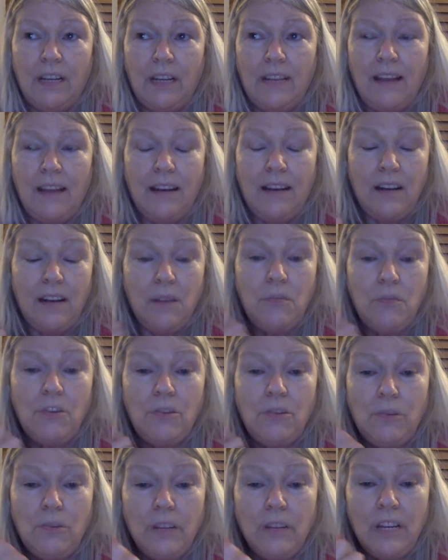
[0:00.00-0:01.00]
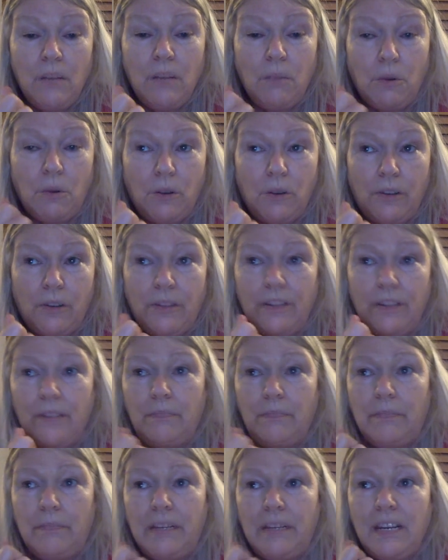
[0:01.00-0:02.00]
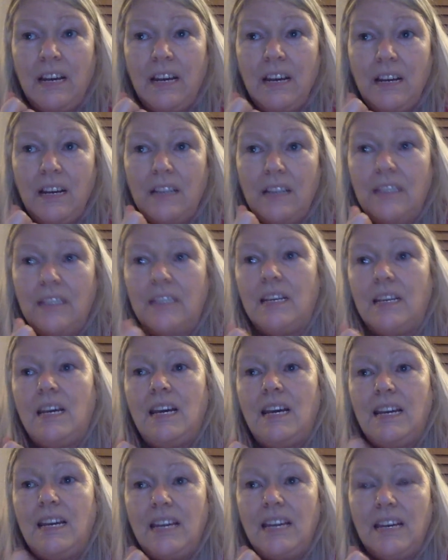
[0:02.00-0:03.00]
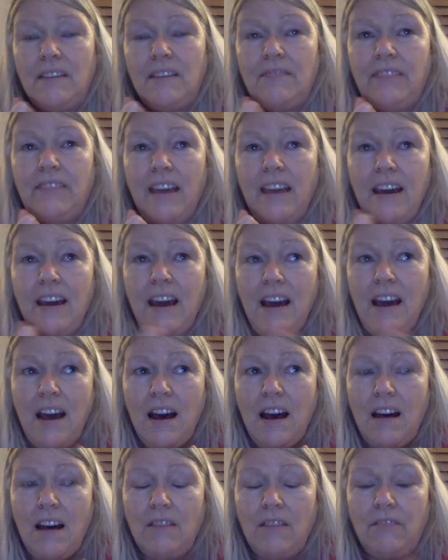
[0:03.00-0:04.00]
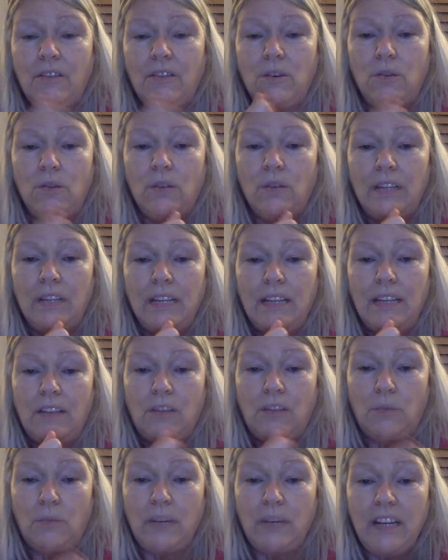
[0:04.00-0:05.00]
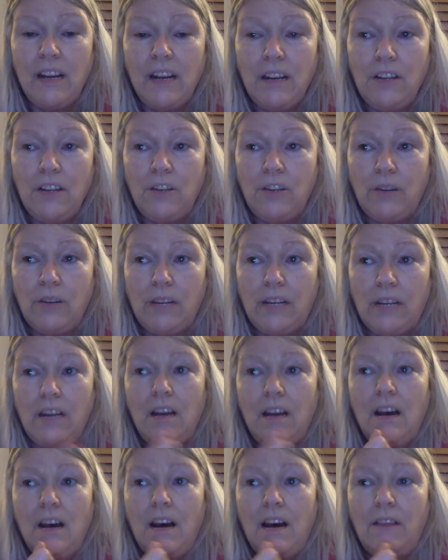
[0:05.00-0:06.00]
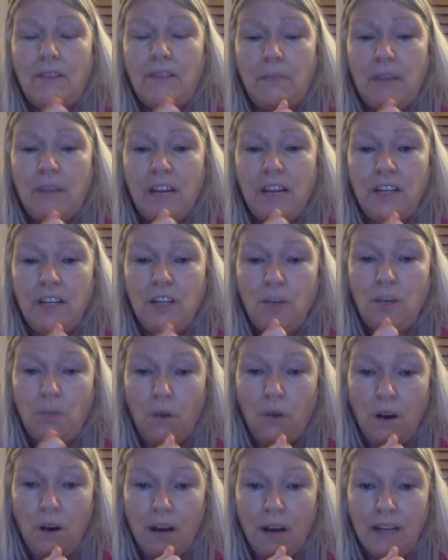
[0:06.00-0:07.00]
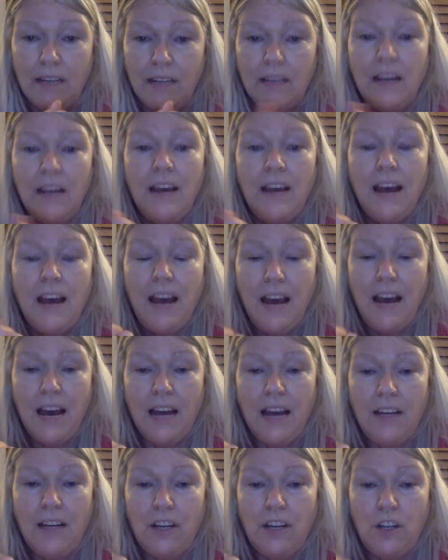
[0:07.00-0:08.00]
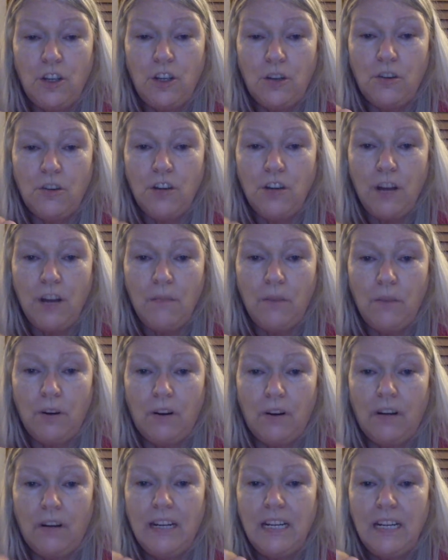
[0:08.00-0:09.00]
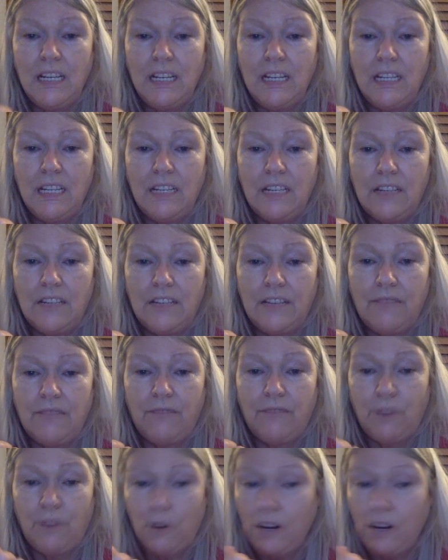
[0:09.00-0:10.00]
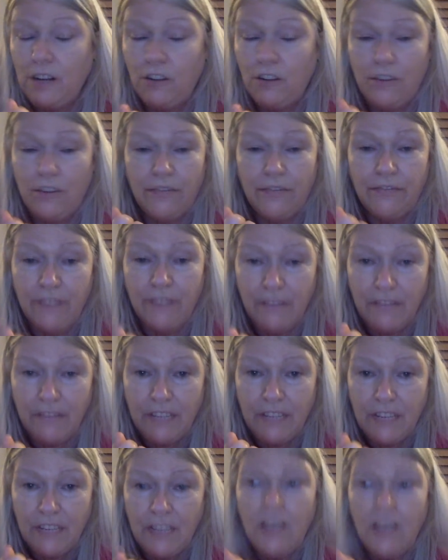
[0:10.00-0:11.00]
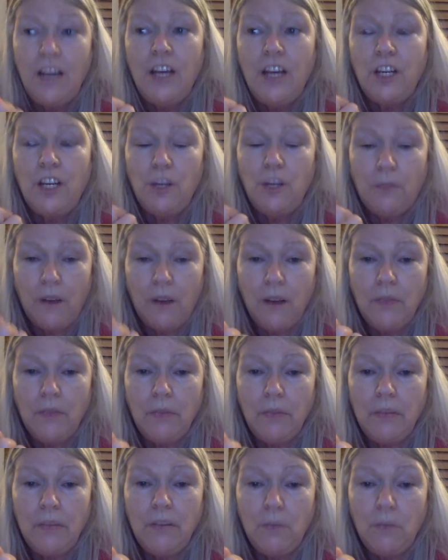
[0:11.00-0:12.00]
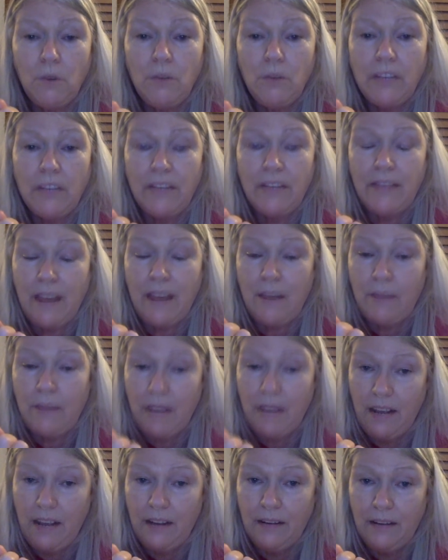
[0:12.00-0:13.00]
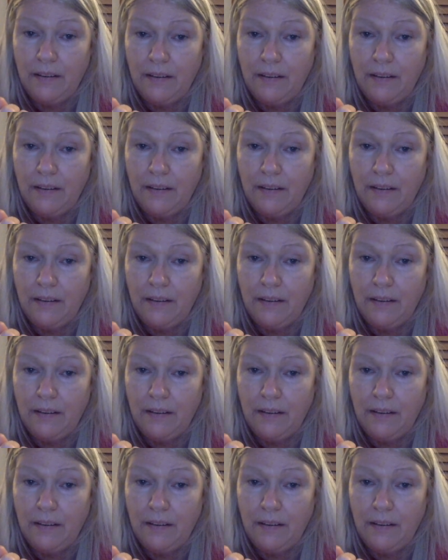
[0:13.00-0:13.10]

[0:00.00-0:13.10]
That number is really important because if they have only 300 of the pen you want and your number is 450, you probably won't get that pen.